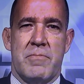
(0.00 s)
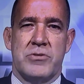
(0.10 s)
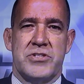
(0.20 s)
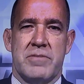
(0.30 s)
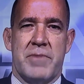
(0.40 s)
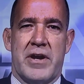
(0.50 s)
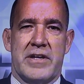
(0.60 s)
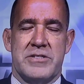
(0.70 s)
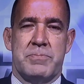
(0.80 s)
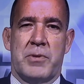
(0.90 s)
Most of the
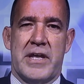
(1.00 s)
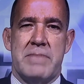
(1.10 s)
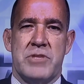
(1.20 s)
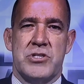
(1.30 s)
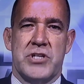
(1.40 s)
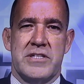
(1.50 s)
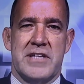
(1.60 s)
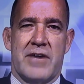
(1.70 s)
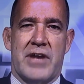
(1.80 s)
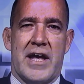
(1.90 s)
Americans blame the
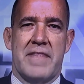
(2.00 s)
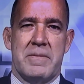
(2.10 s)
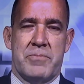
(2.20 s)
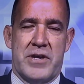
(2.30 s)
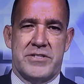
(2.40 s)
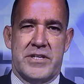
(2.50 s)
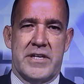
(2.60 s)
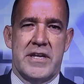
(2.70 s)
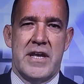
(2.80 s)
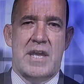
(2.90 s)
shutdown on the president.